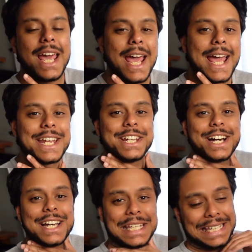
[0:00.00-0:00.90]
And
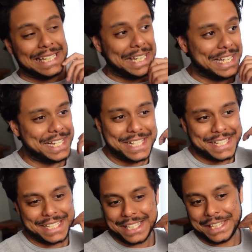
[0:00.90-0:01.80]
he
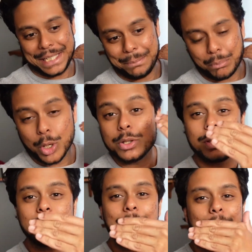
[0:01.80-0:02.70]
is the
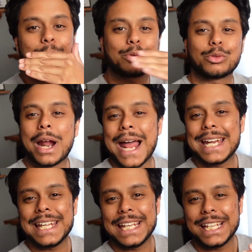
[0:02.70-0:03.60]
personal
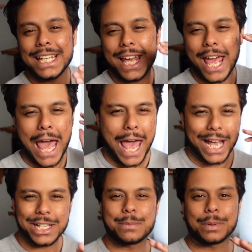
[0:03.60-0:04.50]
branding
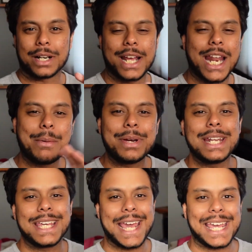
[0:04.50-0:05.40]
expert, and I'm
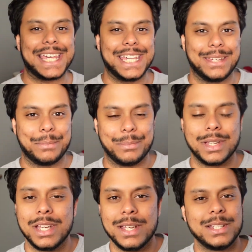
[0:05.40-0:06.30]
gonna get him
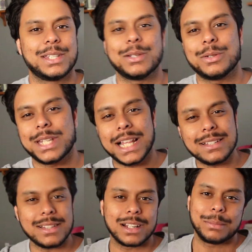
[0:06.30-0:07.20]
to tell
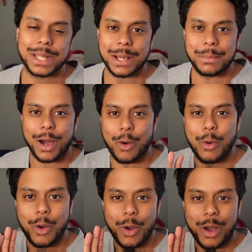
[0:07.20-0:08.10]
us a little bit
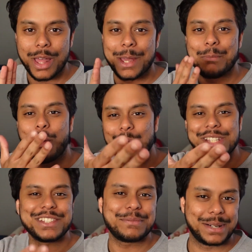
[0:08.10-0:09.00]
about
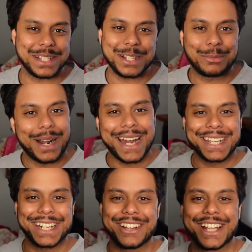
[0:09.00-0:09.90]
importance of personal
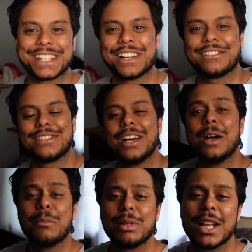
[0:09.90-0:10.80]
branding and all that stuff.
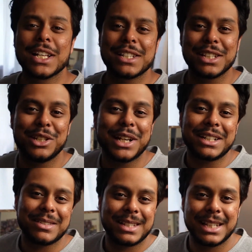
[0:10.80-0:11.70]
Plus, you
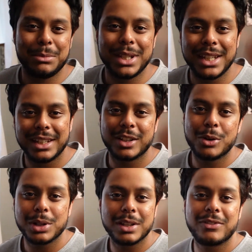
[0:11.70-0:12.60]
get to see me
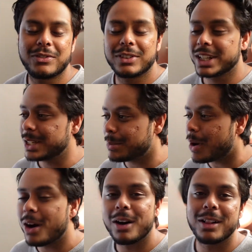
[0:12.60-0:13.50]
go to the freaking
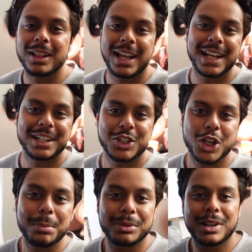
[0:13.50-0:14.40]
mall and
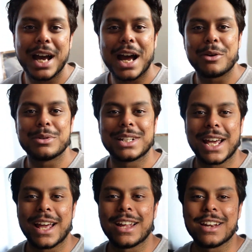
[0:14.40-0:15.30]
shop around
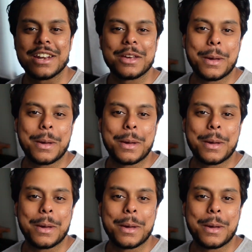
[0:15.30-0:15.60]
and